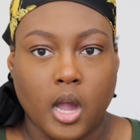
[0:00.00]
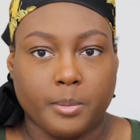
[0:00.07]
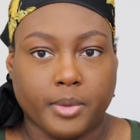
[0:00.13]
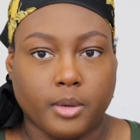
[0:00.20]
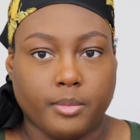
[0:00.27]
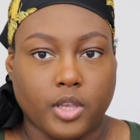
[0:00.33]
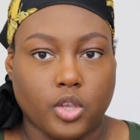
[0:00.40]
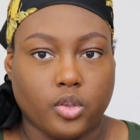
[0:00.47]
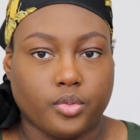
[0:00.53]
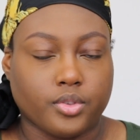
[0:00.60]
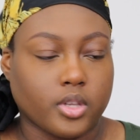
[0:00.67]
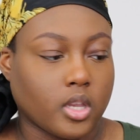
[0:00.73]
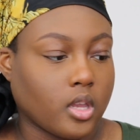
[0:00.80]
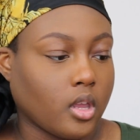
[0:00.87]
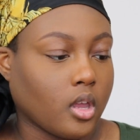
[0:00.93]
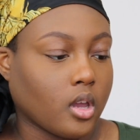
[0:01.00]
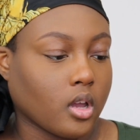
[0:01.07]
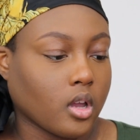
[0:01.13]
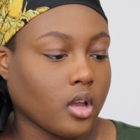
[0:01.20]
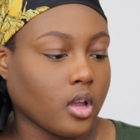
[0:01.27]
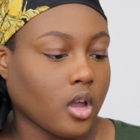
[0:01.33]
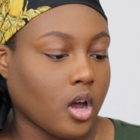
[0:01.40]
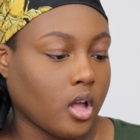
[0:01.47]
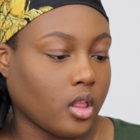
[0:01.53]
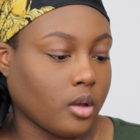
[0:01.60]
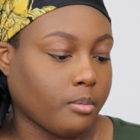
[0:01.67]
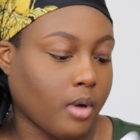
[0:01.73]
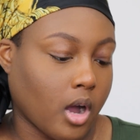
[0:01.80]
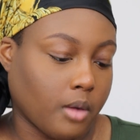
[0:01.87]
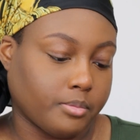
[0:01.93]
I'm going to be using
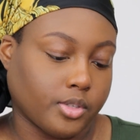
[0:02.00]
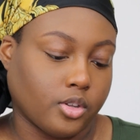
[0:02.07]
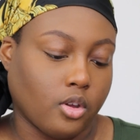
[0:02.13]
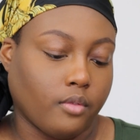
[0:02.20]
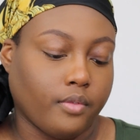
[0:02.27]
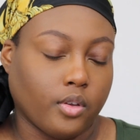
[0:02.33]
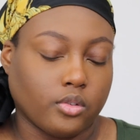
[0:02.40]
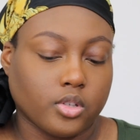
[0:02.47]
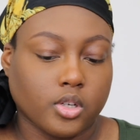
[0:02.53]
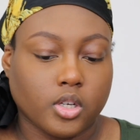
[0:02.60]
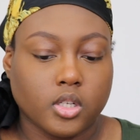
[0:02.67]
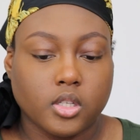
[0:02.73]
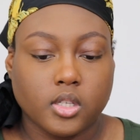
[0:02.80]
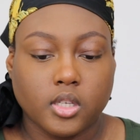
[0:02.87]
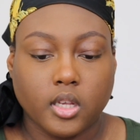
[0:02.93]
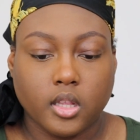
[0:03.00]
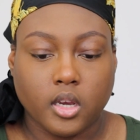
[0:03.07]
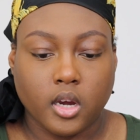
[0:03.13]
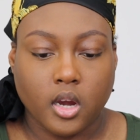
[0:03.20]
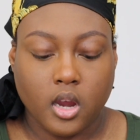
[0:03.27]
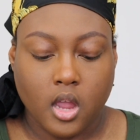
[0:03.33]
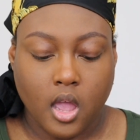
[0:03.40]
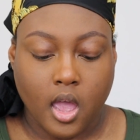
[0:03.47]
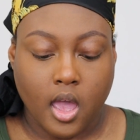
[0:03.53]
ColourPop's No Filter Concealer.